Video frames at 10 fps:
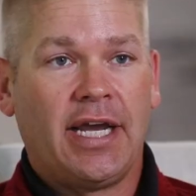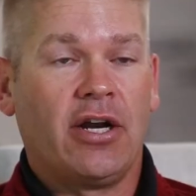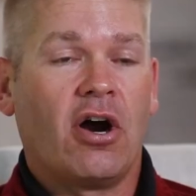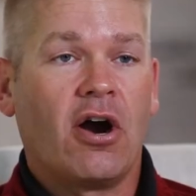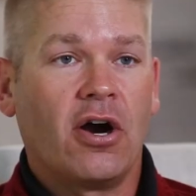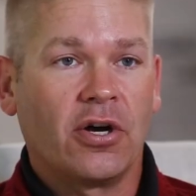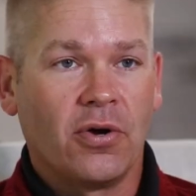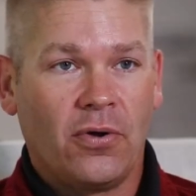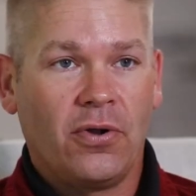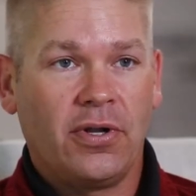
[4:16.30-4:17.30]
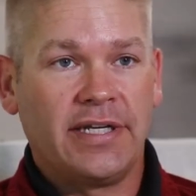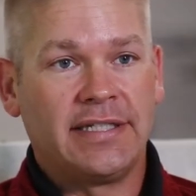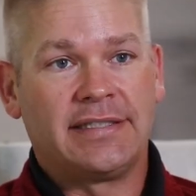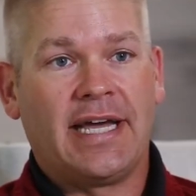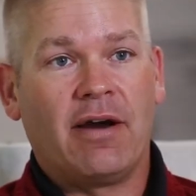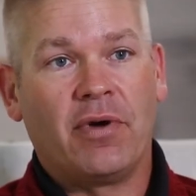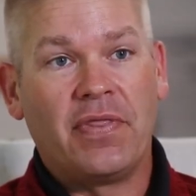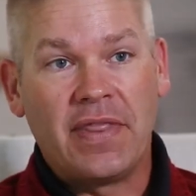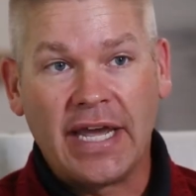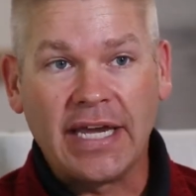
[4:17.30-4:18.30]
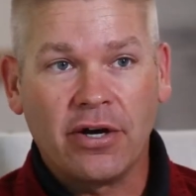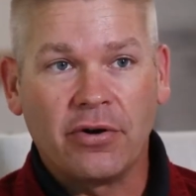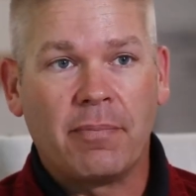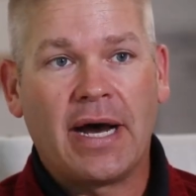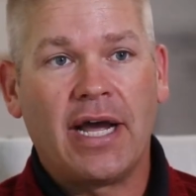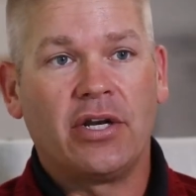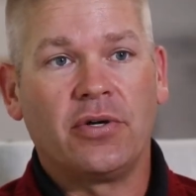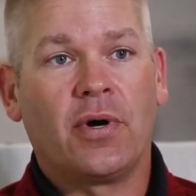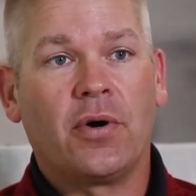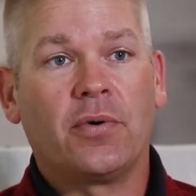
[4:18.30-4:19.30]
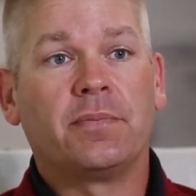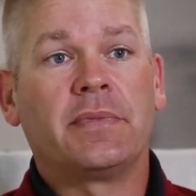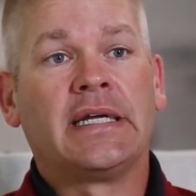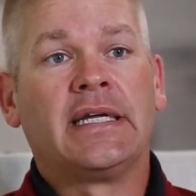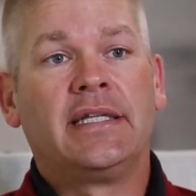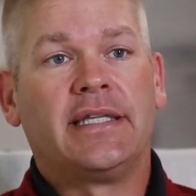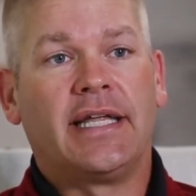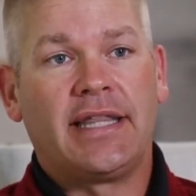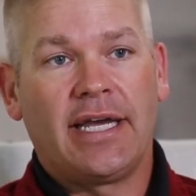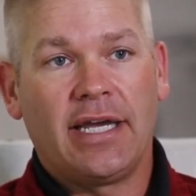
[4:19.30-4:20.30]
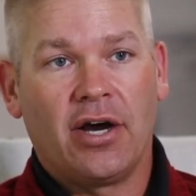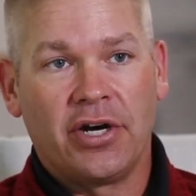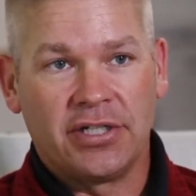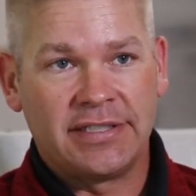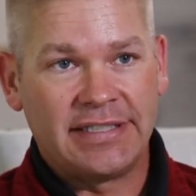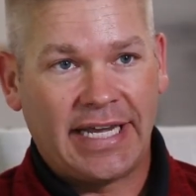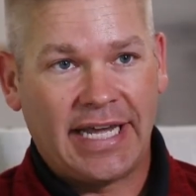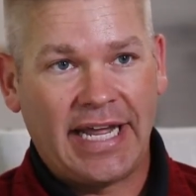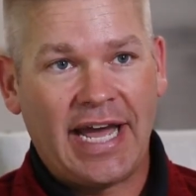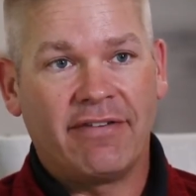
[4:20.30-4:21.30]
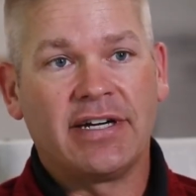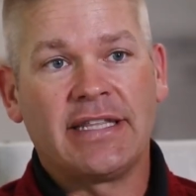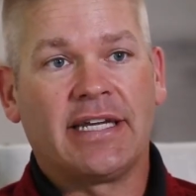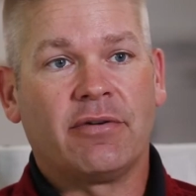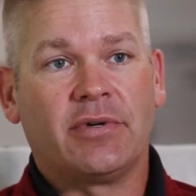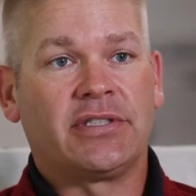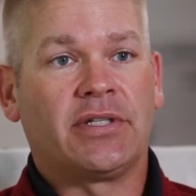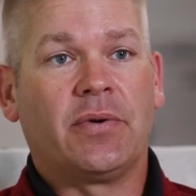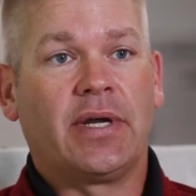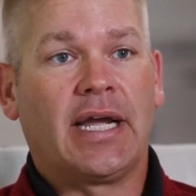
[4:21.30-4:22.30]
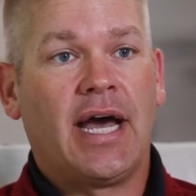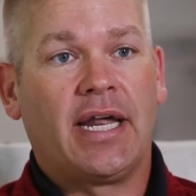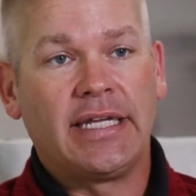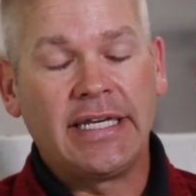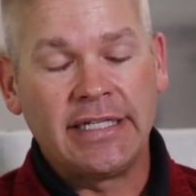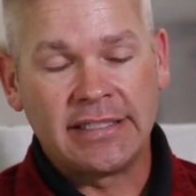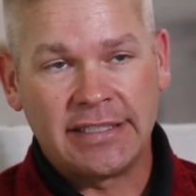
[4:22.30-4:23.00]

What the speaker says: And our goal is that when they go to buy a new home, that they understand everything, what's going on, each